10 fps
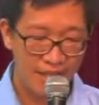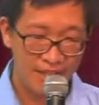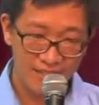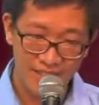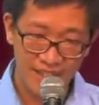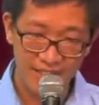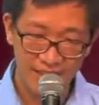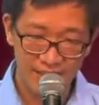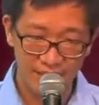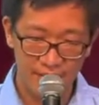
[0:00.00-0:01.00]
And the
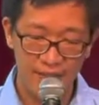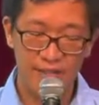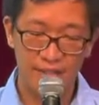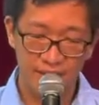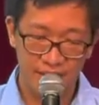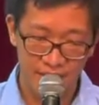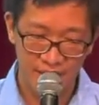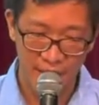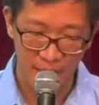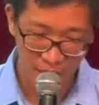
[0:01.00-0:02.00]
second thing
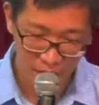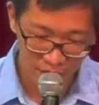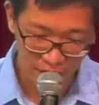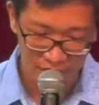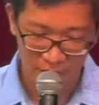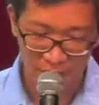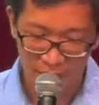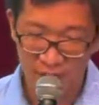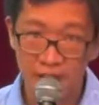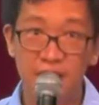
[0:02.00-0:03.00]
that Paul talks
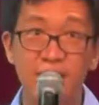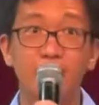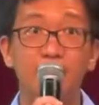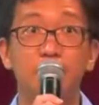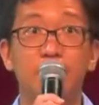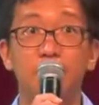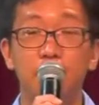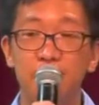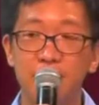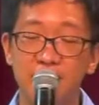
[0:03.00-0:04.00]
about is about
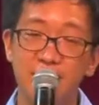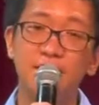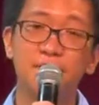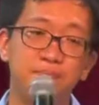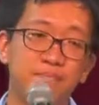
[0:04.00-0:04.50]
peace.